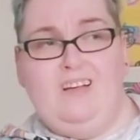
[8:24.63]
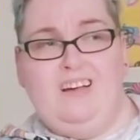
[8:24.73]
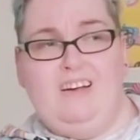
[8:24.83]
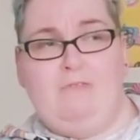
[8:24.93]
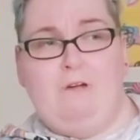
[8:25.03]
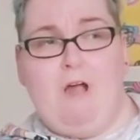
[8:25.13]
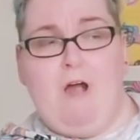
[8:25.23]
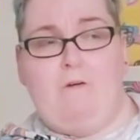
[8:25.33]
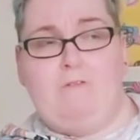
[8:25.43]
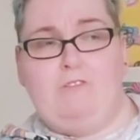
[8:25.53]

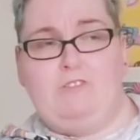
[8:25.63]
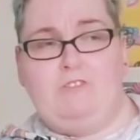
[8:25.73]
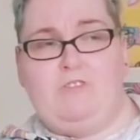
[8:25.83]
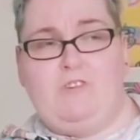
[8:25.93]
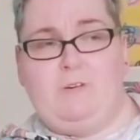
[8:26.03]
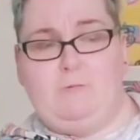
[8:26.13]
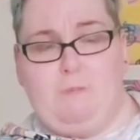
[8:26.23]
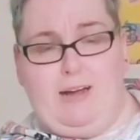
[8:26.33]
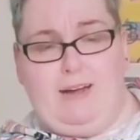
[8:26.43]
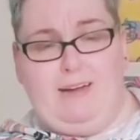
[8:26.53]
I would just feel
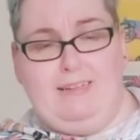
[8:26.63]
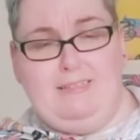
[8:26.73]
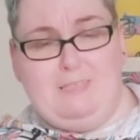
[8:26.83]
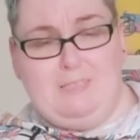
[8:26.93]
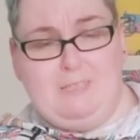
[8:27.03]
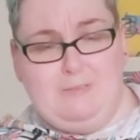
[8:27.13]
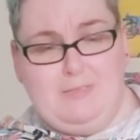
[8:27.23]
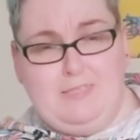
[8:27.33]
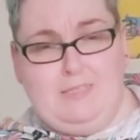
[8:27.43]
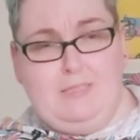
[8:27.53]
embarrassed.
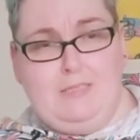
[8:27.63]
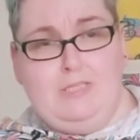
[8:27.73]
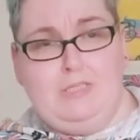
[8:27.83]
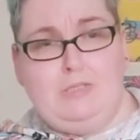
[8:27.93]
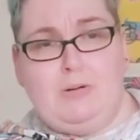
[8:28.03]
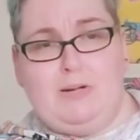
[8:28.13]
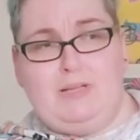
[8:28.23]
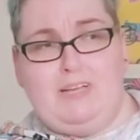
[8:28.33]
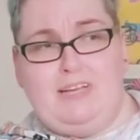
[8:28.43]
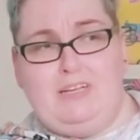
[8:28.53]
So I
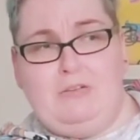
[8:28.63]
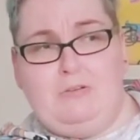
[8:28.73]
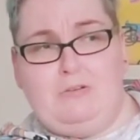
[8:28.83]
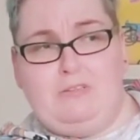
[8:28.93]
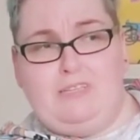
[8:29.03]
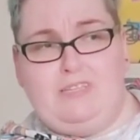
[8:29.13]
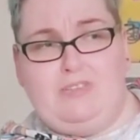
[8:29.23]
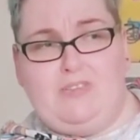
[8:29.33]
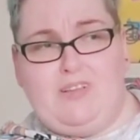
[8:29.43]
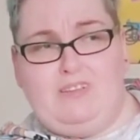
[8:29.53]
tend not to eat
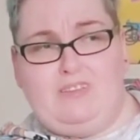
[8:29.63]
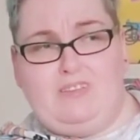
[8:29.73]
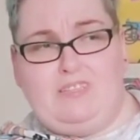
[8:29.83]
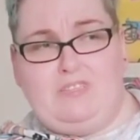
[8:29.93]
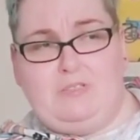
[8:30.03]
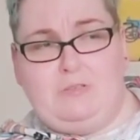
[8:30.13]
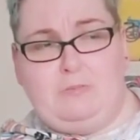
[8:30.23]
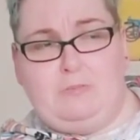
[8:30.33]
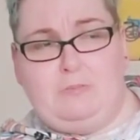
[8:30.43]
things like soup